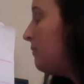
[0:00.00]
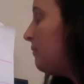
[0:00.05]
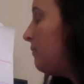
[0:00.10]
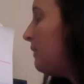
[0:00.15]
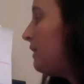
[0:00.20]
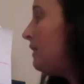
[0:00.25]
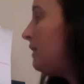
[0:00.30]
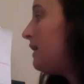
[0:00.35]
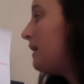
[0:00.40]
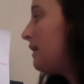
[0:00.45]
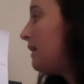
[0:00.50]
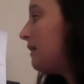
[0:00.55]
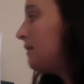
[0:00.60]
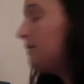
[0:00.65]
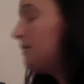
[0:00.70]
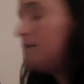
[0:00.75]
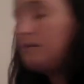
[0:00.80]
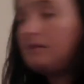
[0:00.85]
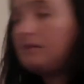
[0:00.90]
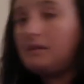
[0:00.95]
making
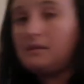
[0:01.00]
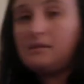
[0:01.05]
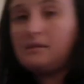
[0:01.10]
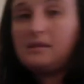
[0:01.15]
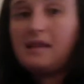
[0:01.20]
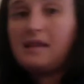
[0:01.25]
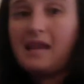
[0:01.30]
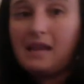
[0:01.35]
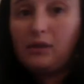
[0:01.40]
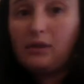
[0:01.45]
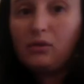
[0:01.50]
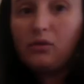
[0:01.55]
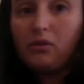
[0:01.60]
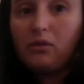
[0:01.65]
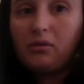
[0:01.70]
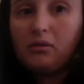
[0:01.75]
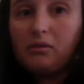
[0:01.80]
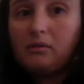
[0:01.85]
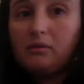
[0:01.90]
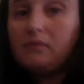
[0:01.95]
this angle